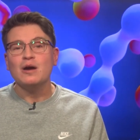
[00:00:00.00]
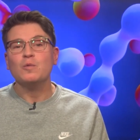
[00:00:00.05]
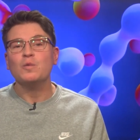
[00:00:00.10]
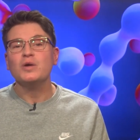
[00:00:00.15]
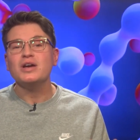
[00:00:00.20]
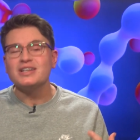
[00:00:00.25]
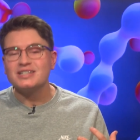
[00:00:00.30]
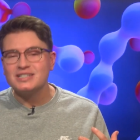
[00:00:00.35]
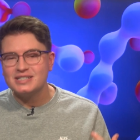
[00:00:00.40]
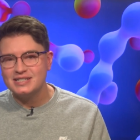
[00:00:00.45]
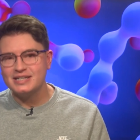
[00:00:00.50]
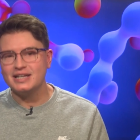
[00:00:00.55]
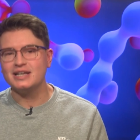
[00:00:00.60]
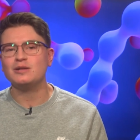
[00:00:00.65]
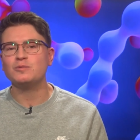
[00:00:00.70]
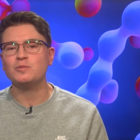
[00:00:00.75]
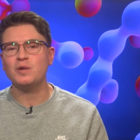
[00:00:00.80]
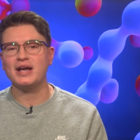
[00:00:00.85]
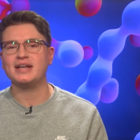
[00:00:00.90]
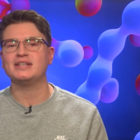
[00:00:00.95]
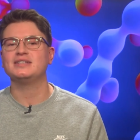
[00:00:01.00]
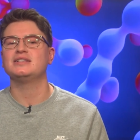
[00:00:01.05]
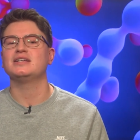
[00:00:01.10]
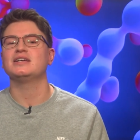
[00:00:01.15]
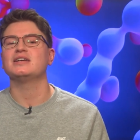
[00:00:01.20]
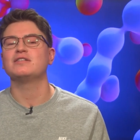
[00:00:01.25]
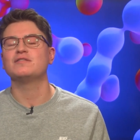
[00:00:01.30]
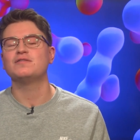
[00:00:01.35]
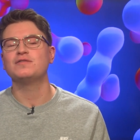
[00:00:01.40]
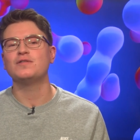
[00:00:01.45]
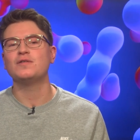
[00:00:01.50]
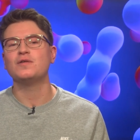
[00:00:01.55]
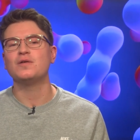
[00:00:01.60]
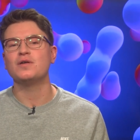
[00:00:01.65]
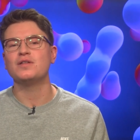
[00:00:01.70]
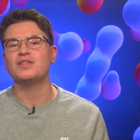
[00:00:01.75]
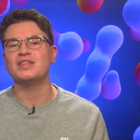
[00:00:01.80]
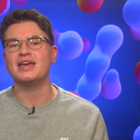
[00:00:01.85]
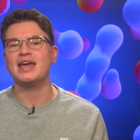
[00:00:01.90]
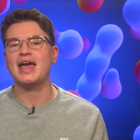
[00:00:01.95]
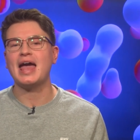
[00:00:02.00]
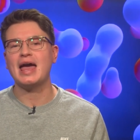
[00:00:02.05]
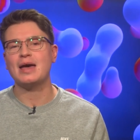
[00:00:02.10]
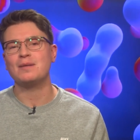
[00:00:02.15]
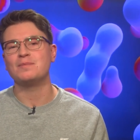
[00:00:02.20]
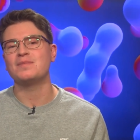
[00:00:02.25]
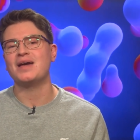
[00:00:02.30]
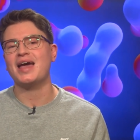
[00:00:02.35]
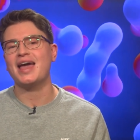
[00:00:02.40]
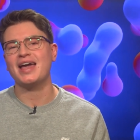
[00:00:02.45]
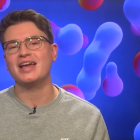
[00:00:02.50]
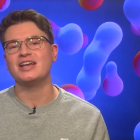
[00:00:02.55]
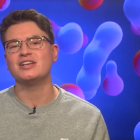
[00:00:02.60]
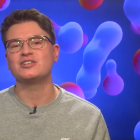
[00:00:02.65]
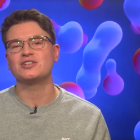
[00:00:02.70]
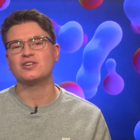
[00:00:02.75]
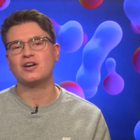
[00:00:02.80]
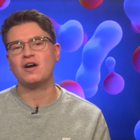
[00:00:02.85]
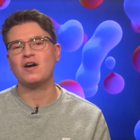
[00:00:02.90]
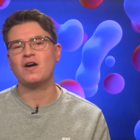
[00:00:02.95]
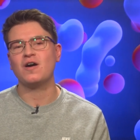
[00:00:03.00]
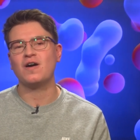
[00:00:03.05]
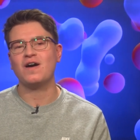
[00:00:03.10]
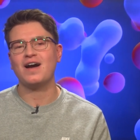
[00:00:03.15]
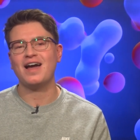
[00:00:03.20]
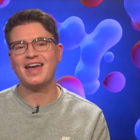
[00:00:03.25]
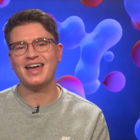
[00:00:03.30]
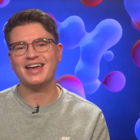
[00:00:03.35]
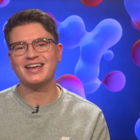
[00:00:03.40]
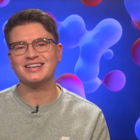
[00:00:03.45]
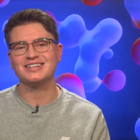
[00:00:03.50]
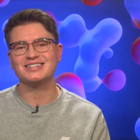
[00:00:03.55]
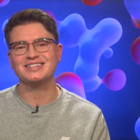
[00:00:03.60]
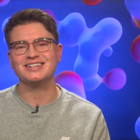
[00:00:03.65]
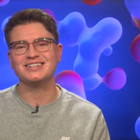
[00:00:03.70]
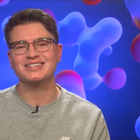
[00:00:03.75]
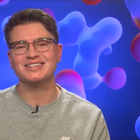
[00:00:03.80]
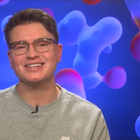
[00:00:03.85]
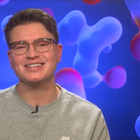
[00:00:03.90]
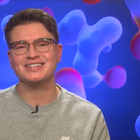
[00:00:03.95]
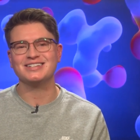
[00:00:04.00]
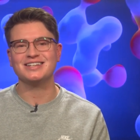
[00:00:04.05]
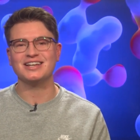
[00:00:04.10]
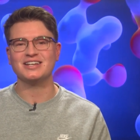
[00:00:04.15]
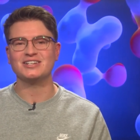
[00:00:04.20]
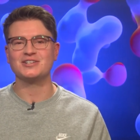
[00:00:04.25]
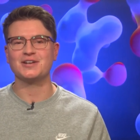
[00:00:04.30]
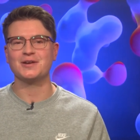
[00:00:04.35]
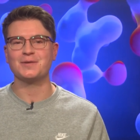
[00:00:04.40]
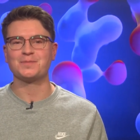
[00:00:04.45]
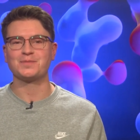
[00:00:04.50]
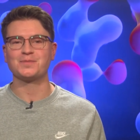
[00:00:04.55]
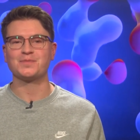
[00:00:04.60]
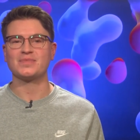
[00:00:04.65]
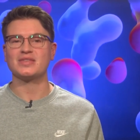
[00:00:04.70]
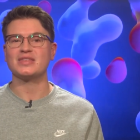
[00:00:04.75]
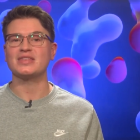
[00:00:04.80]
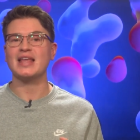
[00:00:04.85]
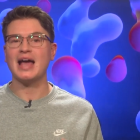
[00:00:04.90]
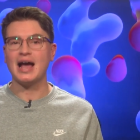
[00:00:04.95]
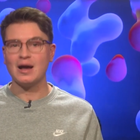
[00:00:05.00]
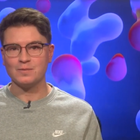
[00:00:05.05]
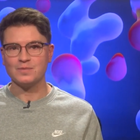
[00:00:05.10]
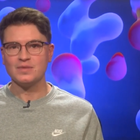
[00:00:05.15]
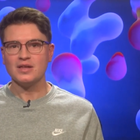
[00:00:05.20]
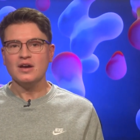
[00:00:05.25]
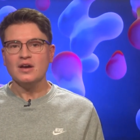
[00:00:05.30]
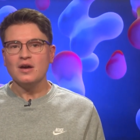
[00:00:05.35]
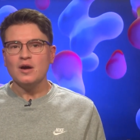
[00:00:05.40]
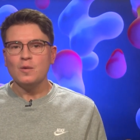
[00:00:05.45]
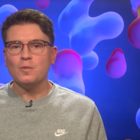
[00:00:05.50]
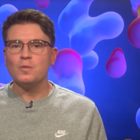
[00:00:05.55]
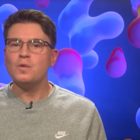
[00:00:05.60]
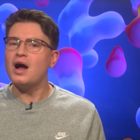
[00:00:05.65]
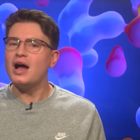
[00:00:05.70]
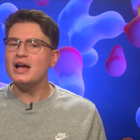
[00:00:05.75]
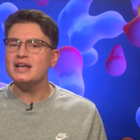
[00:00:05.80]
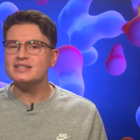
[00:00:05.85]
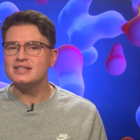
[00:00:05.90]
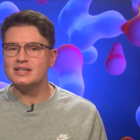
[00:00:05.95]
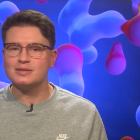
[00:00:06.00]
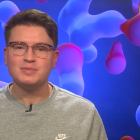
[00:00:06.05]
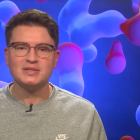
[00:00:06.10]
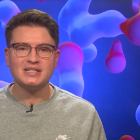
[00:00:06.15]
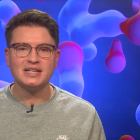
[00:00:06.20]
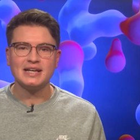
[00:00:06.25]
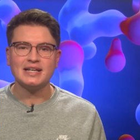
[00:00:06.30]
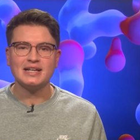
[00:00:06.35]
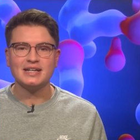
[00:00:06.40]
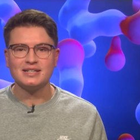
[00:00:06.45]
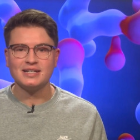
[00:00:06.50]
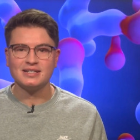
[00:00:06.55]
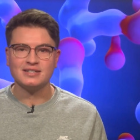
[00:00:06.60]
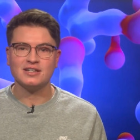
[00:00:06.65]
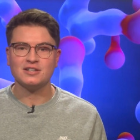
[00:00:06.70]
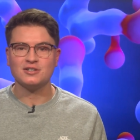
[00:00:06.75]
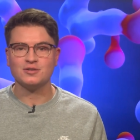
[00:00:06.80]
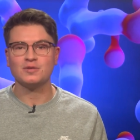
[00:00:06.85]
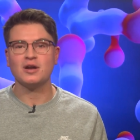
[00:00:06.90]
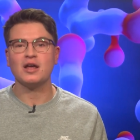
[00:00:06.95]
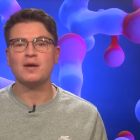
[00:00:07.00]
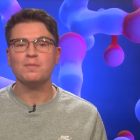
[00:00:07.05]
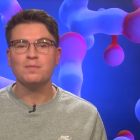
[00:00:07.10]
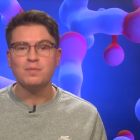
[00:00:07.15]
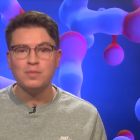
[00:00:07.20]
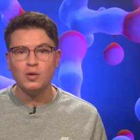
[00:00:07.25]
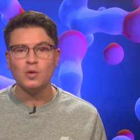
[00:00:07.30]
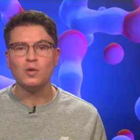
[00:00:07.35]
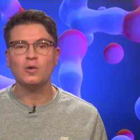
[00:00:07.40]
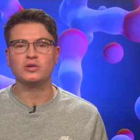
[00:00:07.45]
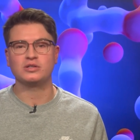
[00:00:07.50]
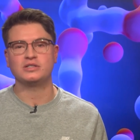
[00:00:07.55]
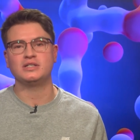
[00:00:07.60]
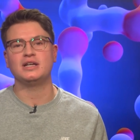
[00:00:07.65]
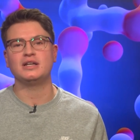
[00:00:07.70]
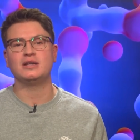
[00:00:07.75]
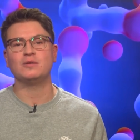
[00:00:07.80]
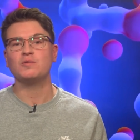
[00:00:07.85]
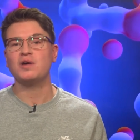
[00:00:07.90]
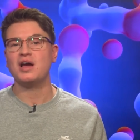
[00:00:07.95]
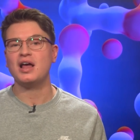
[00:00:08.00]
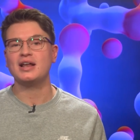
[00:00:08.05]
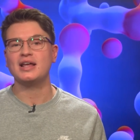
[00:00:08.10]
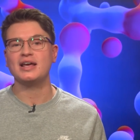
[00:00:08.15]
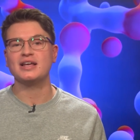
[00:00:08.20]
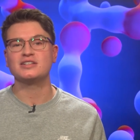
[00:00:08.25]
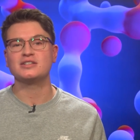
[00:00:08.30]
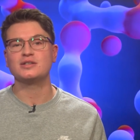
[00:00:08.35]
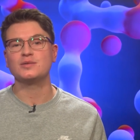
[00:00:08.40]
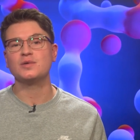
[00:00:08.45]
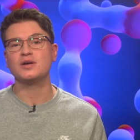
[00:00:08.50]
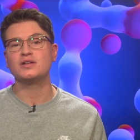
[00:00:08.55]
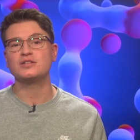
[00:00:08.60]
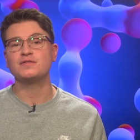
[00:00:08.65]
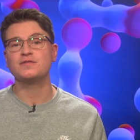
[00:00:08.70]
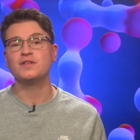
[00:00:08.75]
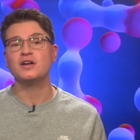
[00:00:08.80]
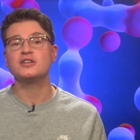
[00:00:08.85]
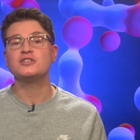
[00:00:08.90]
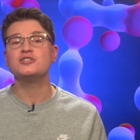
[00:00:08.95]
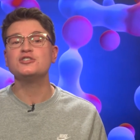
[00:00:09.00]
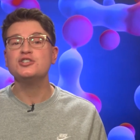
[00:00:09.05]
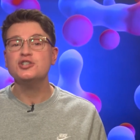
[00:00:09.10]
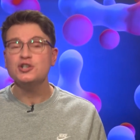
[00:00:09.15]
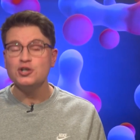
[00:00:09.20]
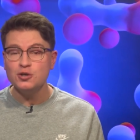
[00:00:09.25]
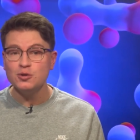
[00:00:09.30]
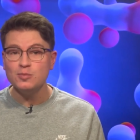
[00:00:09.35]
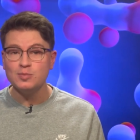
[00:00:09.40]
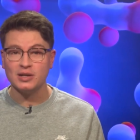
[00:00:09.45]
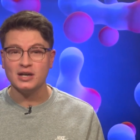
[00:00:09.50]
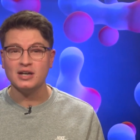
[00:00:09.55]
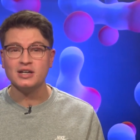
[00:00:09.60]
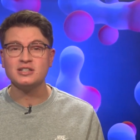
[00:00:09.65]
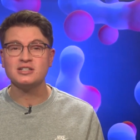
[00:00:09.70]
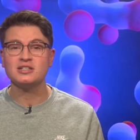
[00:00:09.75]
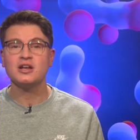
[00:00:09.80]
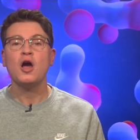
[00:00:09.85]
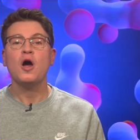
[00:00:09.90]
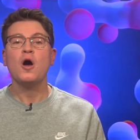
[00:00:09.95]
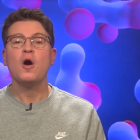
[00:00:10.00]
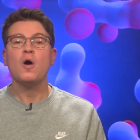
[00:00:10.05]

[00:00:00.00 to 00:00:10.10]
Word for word: we are still waiting for the MHRA's decision. Now, why is this particular decision important? Well, it's the world's first tubeless